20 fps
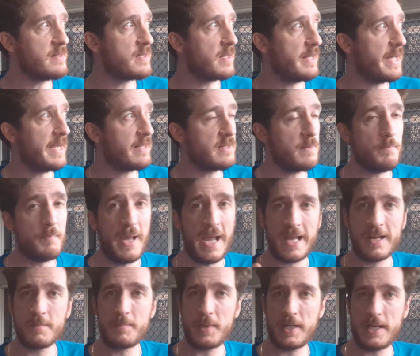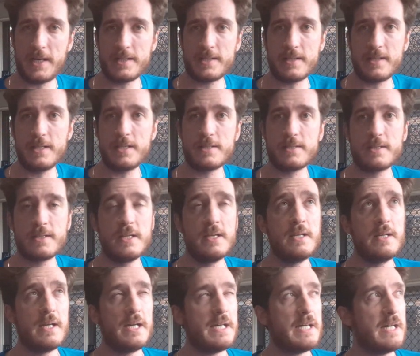to like to band pass this.
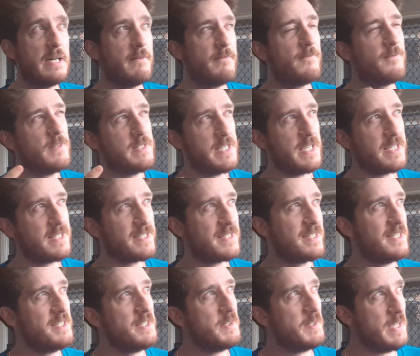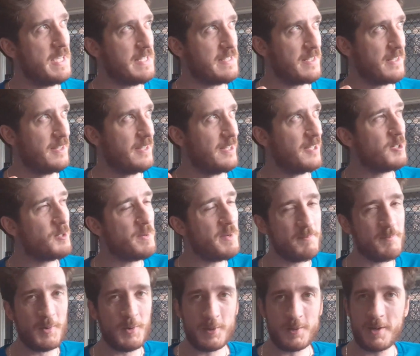Physics is a little bit
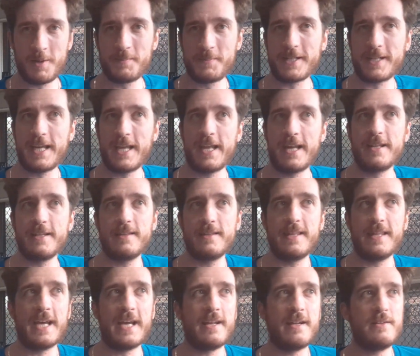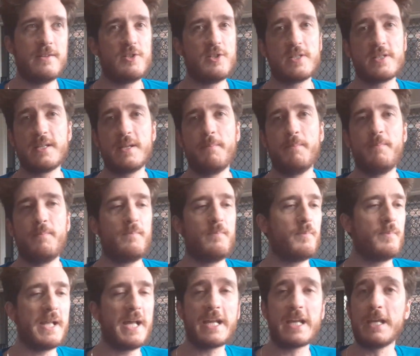more complicated than just a
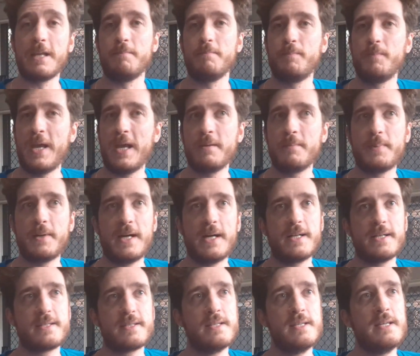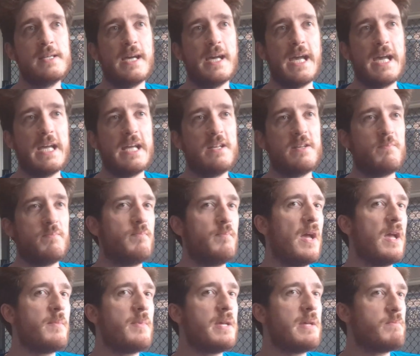blanket band pass. And
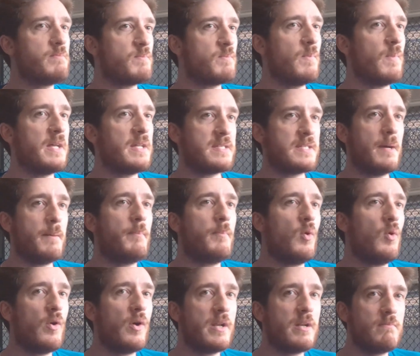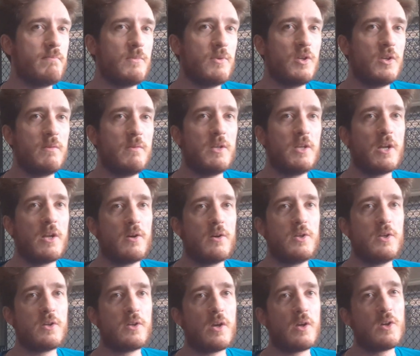maybe at some point,
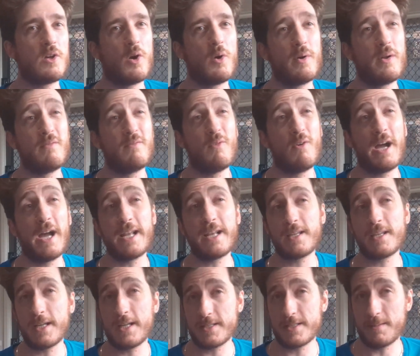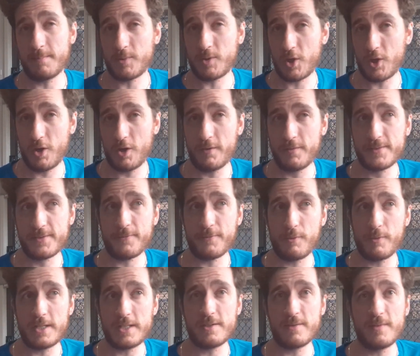you could go and write custom curves for
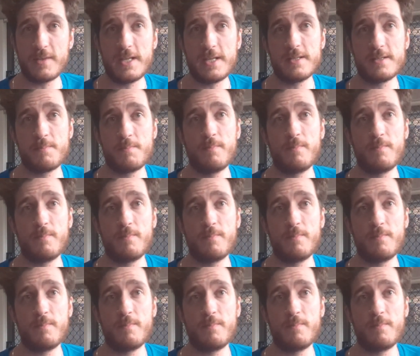each of these